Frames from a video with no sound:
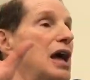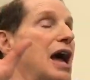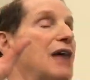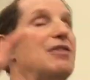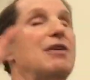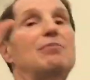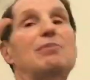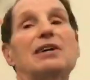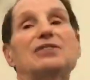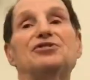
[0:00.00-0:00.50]

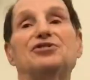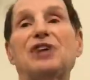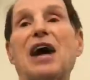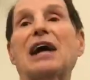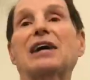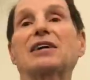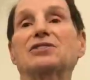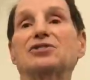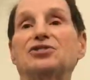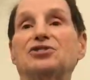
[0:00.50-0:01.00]
And then my
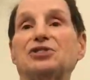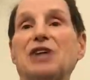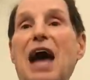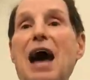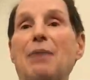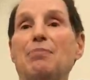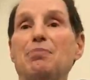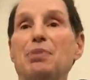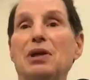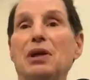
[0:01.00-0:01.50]
second
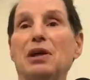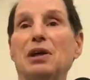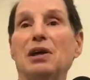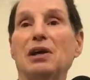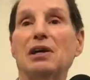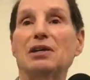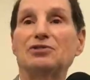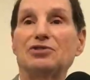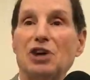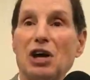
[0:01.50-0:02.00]
step
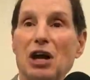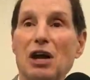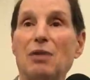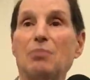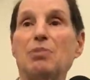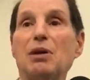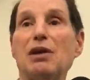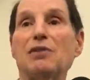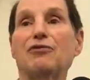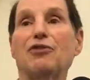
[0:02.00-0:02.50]
is going to
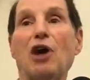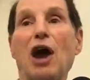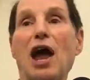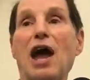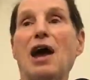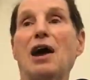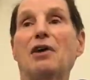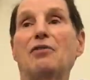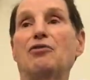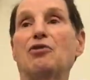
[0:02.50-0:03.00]
be for
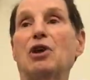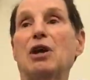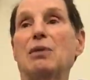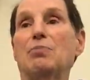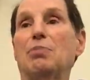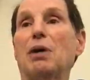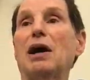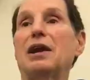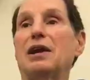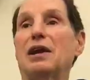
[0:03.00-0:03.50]

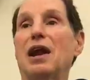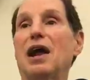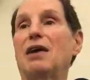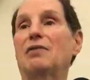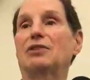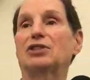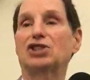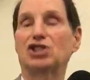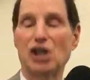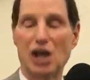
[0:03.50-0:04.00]
everybody to
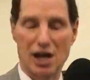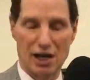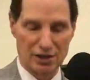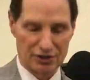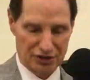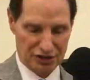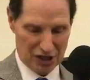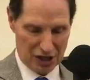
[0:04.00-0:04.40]
have a chance